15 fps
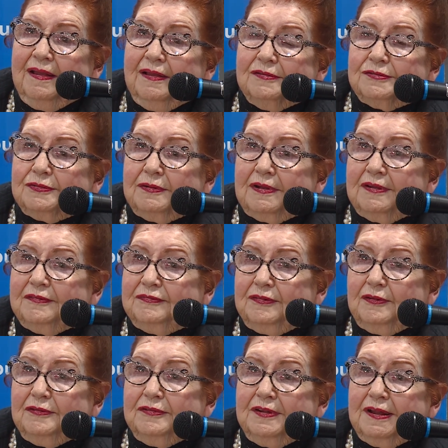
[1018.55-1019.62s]
So I
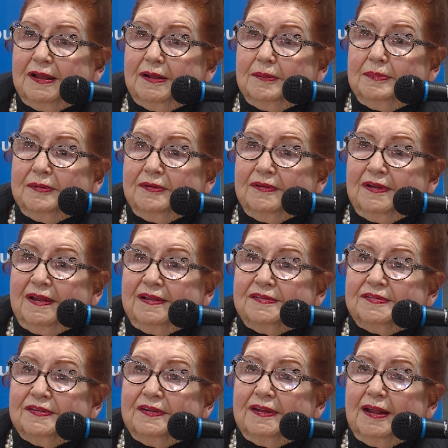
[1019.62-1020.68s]
phoned Albert and I
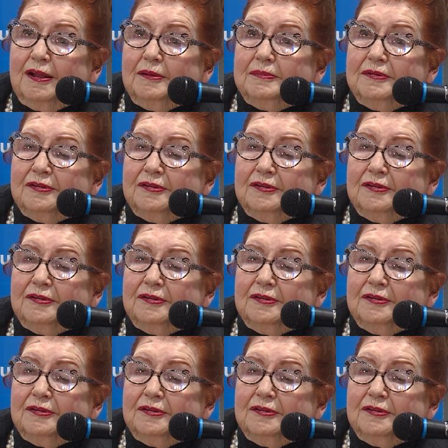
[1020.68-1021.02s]
said, Albert,